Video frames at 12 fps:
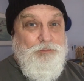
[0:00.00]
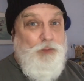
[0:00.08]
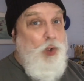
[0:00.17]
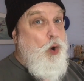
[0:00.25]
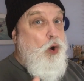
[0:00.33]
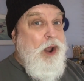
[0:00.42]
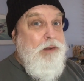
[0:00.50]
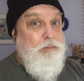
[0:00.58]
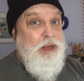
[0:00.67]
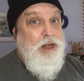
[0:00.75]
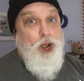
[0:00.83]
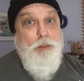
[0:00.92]
All right,
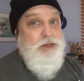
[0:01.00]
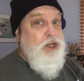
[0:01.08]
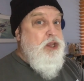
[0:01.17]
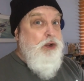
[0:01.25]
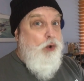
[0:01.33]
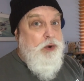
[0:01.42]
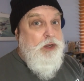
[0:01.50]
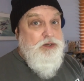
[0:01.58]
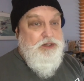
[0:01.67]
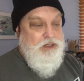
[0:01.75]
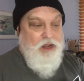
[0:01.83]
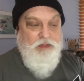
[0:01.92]
in no particular order,
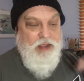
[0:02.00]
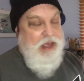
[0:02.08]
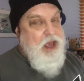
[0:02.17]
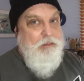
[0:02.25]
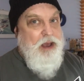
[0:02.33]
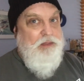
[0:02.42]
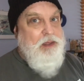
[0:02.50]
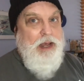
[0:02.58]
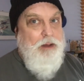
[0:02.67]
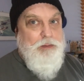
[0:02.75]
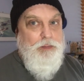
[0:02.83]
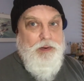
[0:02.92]
just how they came out of the
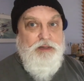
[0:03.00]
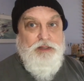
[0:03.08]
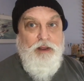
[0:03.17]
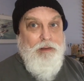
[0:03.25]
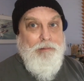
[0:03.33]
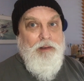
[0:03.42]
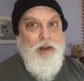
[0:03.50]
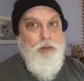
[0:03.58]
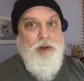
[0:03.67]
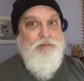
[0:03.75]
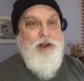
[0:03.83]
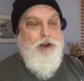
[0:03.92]
cupboard when I was going,
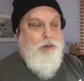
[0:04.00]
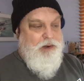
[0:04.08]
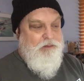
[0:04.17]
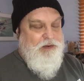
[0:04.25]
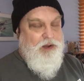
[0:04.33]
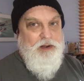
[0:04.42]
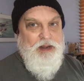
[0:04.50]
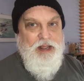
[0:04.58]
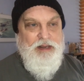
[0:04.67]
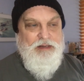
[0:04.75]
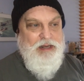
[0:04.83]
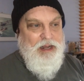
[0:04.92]
what have I got, what have I got?
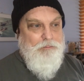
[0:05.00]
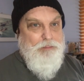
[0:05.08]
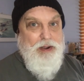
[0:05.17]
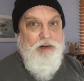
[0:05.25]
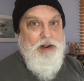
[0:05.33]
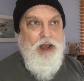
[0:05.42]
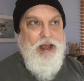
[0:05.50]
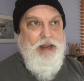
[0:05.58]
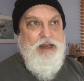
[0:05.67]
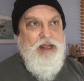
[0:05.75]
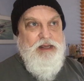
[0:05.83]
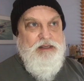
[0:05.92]
And apparently I
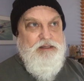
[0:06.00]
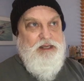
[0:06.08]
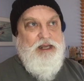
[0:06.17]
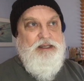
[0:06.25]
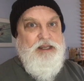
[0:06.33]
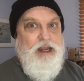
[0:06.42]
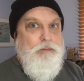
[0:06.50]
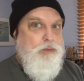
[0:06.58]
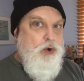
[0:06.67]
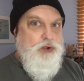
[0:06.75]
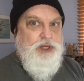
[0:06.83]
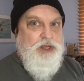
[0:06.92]
had 16
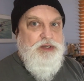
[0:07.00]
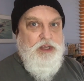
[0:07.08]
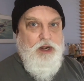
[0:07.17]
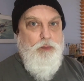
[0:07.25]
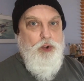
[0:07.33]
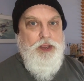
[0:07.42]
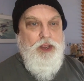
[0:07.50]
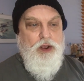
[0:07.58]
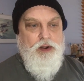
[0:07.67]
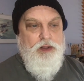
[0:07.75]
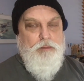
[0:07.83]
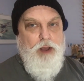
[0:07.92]
projects that I'm working
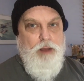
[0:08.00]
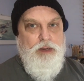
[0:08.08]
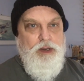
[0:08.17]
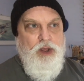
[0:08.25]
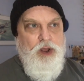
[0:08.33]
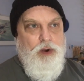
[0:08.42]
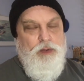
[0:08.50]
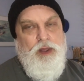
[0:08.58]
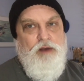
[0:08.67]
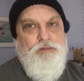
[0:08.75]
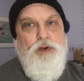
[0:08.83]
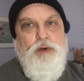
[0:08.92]
on at the moment, although
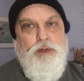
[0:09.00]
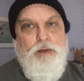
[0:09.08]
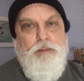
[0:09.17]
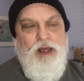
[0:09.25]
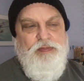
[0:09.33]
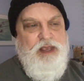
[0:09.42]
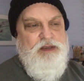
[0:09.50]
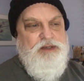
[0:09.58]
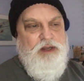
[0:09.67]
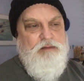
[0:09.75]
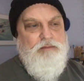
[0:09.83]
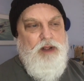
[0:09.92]
a few of them are things
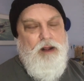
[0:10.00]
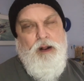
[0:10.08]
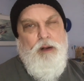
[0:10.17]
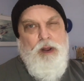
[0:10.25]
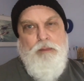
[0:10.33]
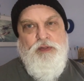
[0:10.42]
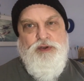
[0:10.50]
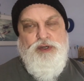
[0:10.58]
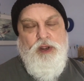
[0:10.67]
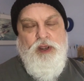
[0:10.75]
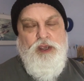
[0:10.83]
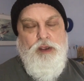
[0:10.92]
that I won't bother
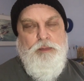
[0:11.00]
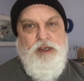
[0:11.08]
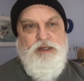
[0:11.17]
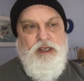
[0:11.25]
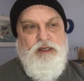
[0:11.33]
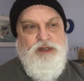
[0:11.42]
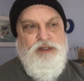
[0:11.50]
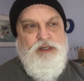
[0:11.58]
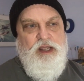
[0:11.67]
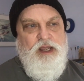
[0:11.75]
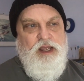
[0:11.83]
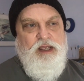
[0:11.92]
showing you because they're just
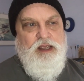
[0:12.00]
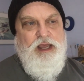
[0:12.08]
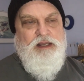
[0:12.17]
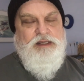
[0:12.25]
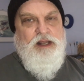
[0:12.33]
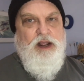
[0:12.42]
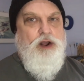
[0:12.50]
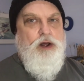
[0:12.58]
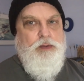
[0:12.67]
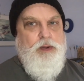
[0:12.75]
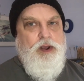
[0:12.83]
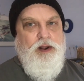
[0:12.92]
kits that I got
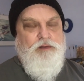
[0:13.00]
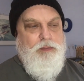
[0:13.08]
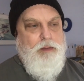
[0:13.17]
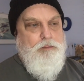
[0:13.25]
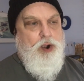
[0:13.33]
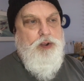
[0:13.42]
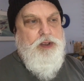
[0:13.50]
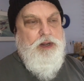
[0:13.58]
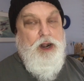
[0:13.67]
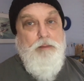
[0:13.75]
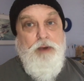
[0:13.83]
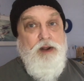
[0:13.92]
that were kind of a bit broken,
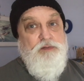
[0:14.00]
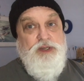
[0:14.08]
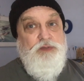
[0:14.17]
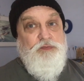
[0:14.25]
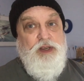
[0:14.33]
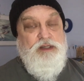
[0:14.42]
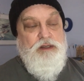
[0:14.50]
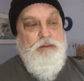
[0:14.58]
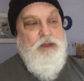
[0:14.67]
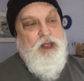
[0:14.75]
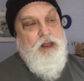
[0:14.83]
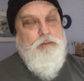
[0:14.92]
and I might have just fixed them,
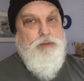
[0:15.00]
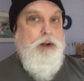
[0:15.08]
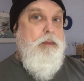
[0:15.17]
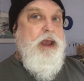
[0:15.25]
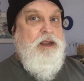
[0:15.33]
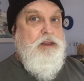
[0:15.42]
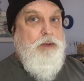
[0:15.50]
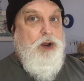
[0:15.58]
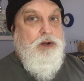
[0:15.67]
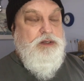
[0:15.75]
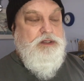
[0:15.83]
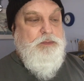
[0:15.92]
put them back in the box.